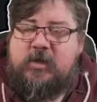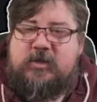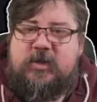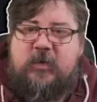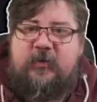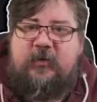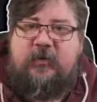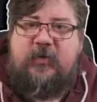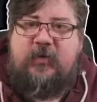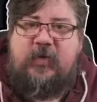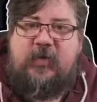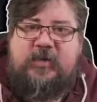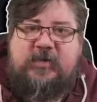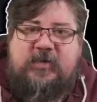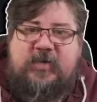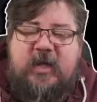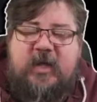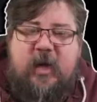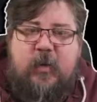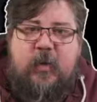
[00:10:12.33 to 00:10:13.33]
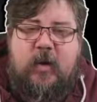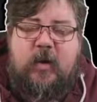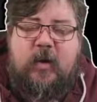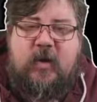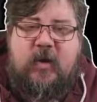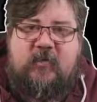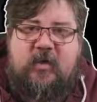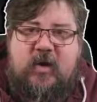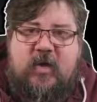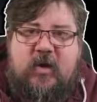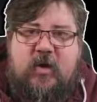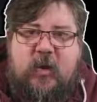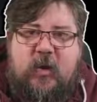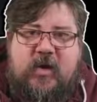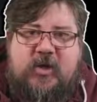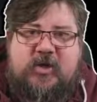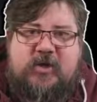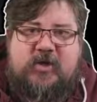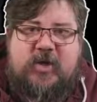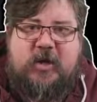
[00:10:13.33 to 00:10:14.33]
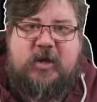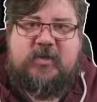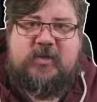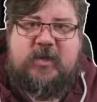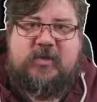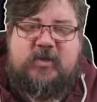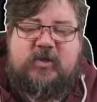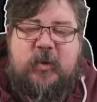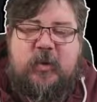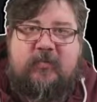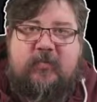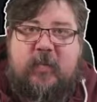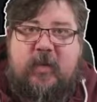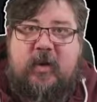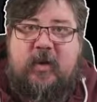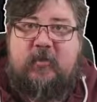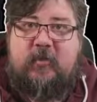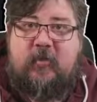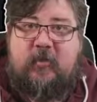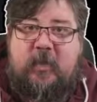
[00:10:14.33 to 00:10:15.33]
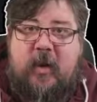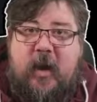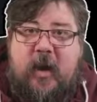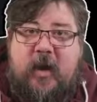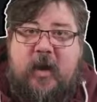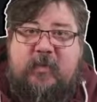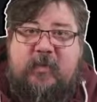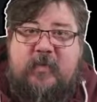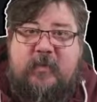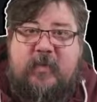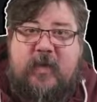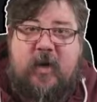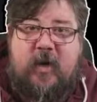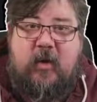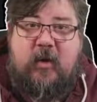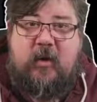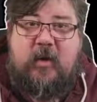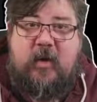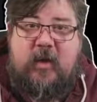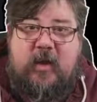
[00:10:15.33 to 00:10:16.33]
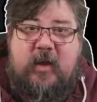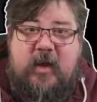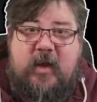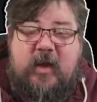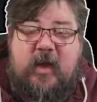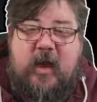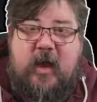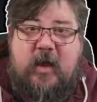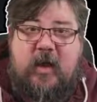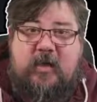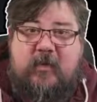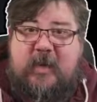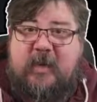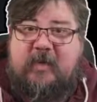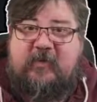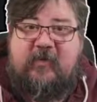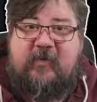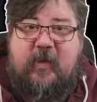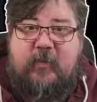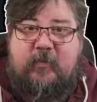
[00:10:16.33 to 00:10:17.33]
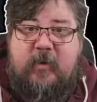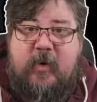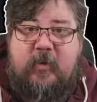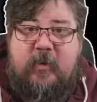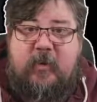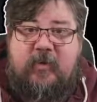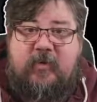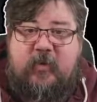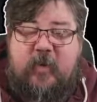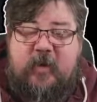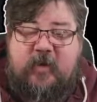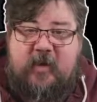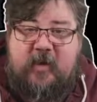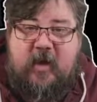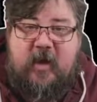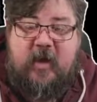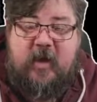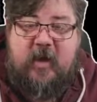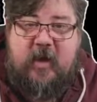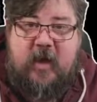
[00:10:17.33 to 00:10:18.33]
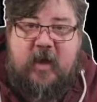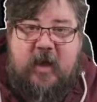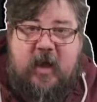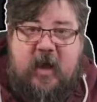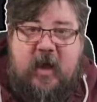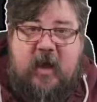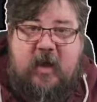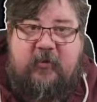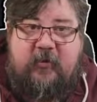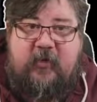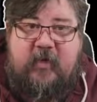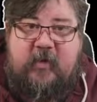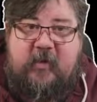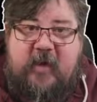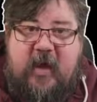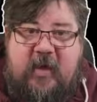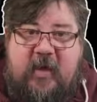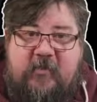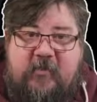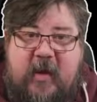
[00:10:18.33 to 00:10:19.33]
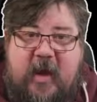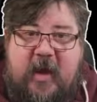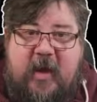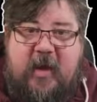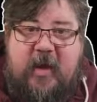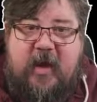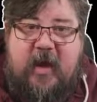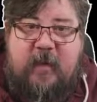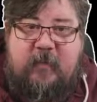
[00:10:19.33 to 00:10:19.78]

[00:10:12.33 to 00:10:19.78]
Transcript: So first thing, I want to give a quick shout out to everybody that replied to me on the message I put up on Twitter a few days back.